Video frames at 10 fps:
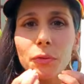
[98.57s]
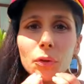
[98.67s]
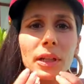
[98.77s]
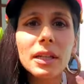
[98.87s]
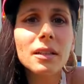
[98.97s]

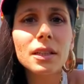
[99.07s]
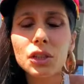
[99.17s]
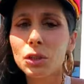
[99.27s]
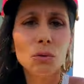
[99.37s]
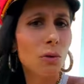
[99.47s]
If you're
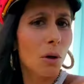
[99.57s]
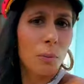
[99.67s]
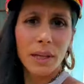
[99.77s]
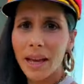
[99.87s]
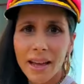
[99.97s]
English,
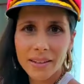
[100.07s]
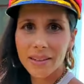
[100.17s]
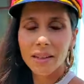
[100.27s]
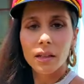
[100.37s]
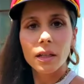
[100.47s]
no bien.
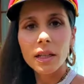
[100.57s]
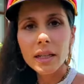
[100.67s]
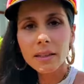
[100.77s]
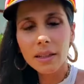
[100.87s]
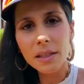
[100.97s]

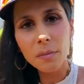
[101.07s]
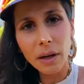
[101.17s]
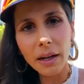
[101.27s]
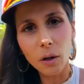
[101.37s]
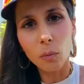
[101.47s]
It
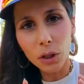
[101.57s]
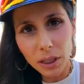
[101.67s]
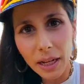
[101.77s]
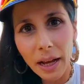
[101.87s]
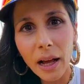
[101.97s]
doesn't matter. We're
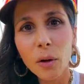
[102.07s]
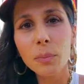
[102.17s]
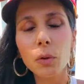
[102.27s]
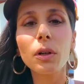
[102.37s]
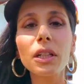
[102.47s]
gonna
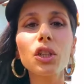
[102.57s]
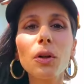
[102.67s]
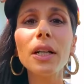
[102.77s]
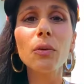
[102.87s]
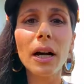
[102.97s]
help you. We're gonna
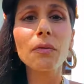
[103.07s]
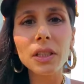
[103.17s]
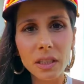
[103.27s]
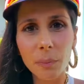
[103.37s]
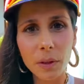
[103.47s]
train you
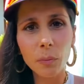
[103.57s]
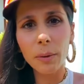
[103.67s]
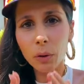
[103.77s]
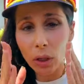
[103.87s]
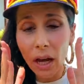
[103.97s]
every step of the
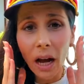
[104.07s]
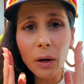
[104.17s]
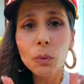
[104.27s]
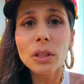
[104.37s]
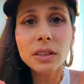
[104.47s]
way. But
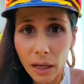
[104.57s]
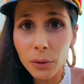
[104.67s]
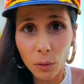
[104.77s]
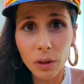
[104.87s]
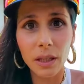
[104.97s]
I will
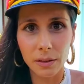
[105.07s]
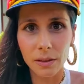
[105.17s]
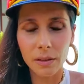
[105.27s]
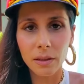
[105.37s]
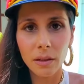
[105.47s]
tell you
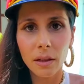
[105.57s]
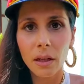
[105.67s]
this.